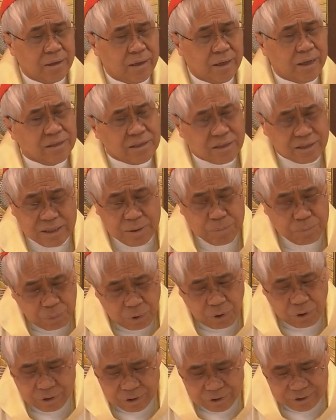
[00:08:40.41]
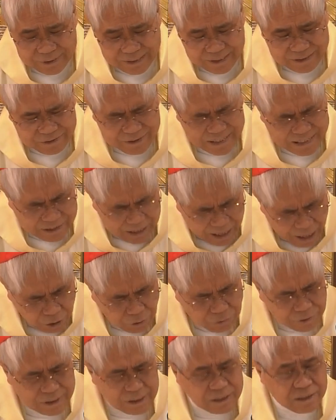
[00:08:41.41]
And St. Paul,
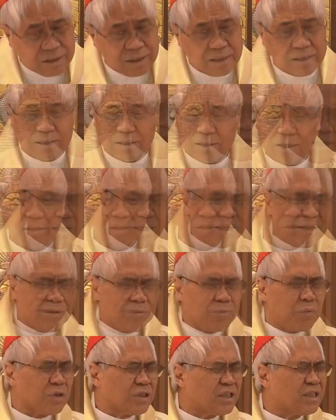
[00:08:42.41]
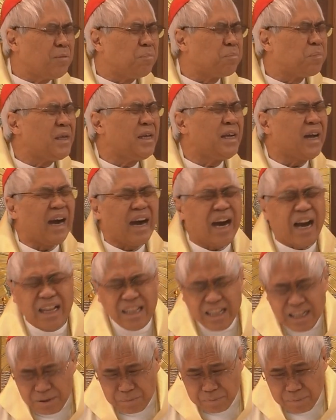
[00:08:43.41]
recounting this, said it was simply
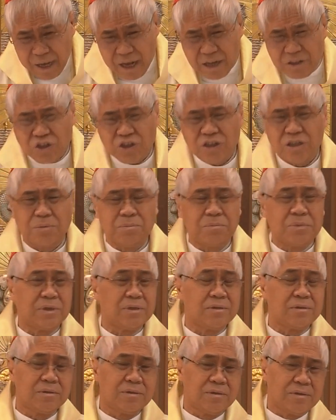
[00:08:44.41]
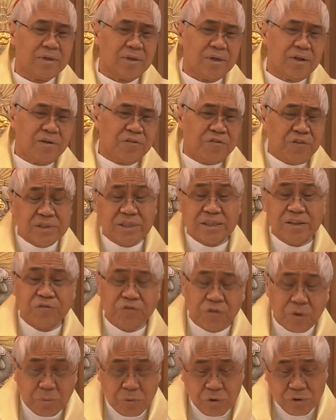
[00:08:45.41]
unimaginable. First and
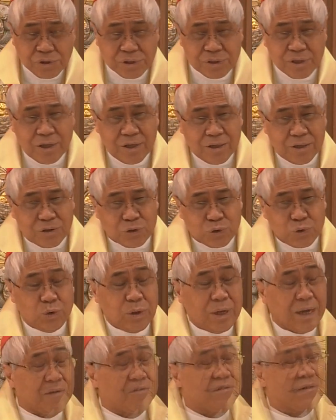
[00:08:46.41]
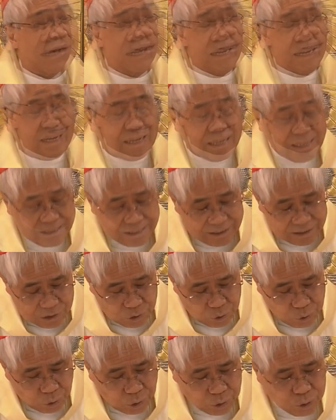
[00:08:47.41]
foremost, to have heard the
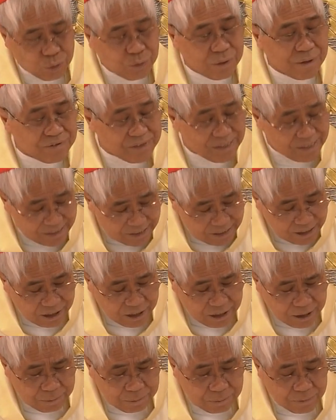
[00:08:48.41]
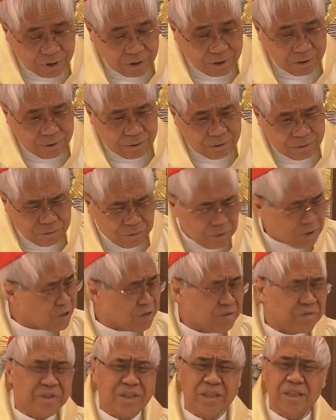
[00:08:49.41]
Lord, to have seen him, was
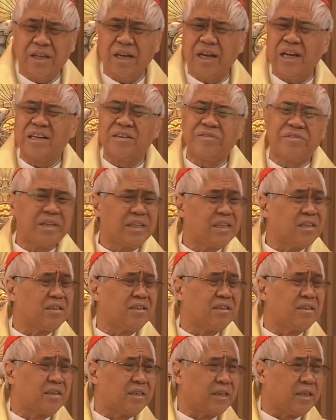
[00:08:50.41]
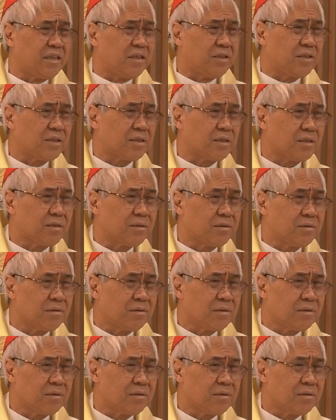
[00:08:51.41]
already a great grace.